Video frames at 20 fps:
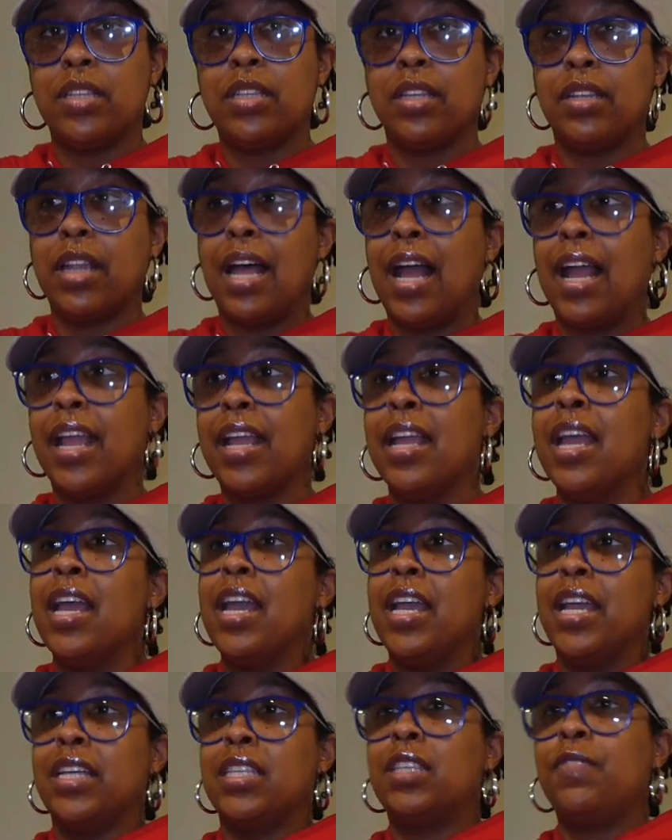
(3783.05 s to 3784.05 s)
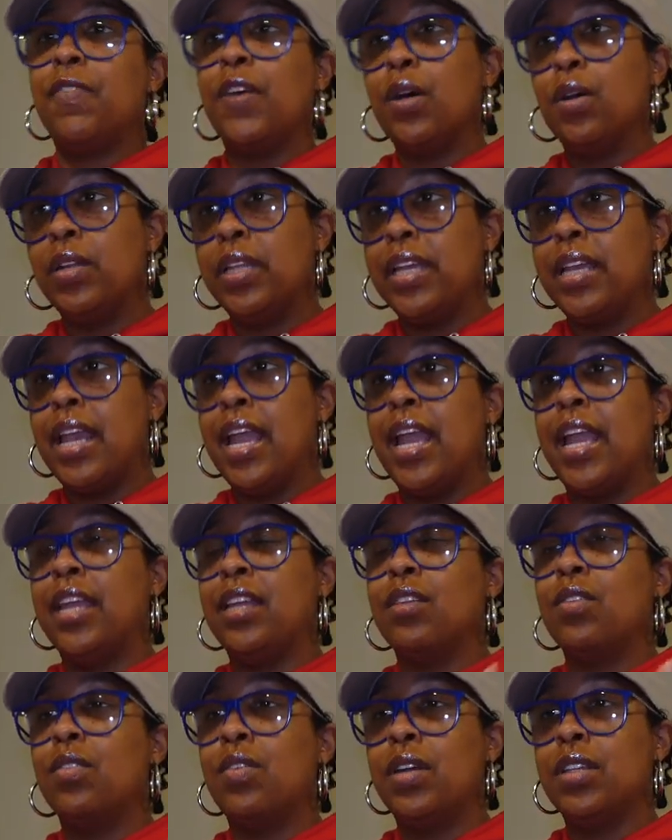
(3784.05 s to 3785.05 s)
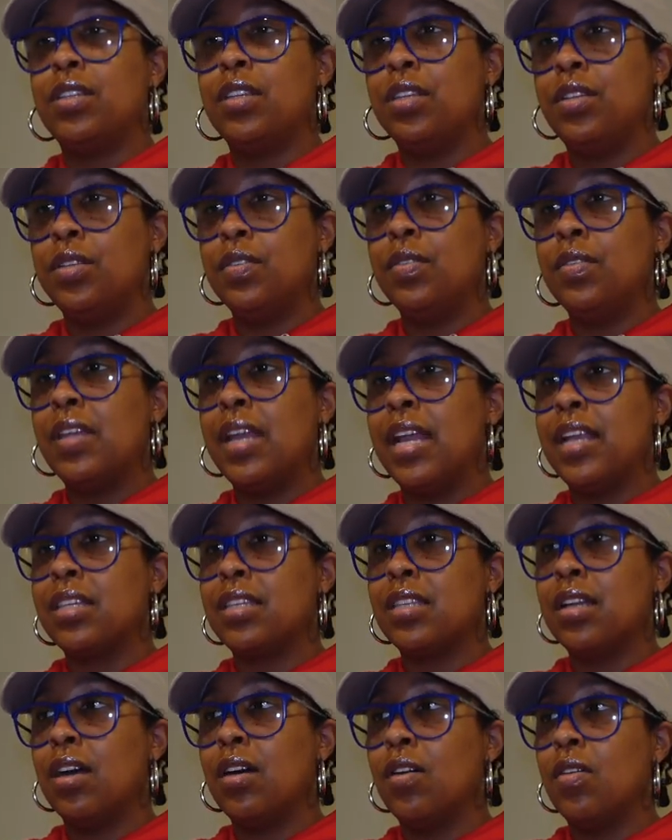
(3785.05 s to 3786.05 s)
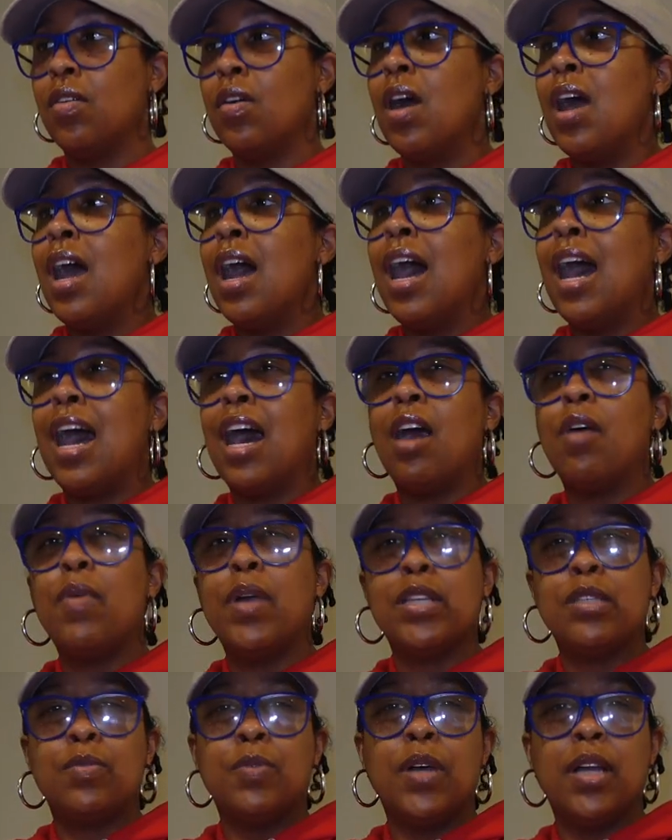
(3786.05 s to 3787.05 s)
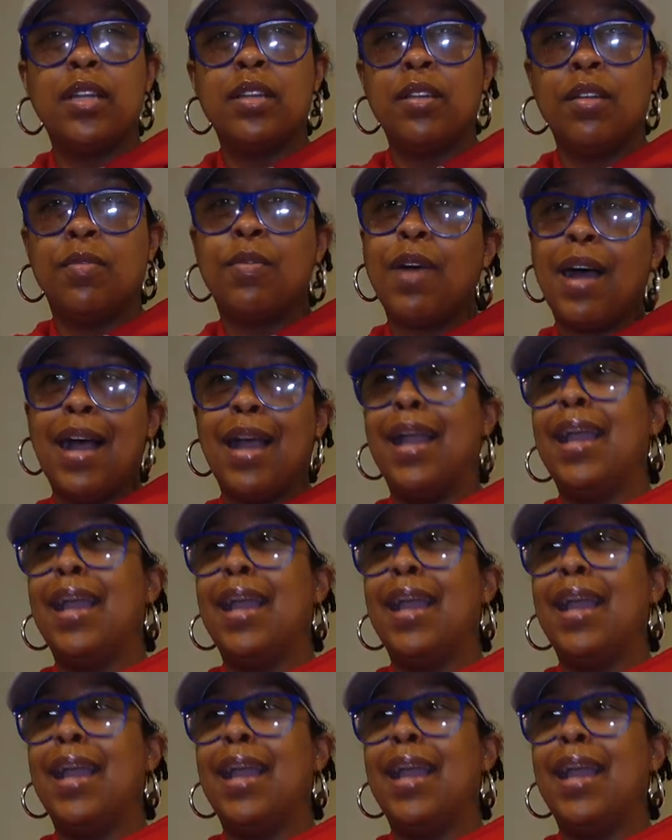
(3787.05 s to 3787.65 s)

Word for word: to like exfoliate, knowing to do that. So I always wondered why I